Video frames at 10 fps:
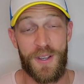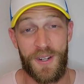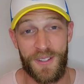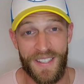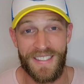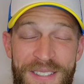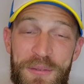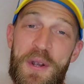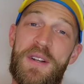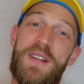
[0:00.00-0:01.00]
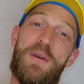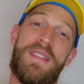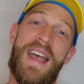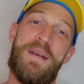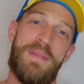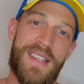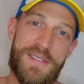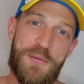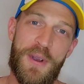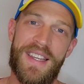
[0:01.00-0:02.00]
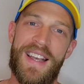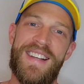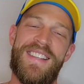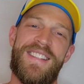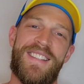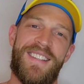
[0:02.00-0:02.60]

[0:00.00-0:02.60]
our list, we already know what that means, right guys?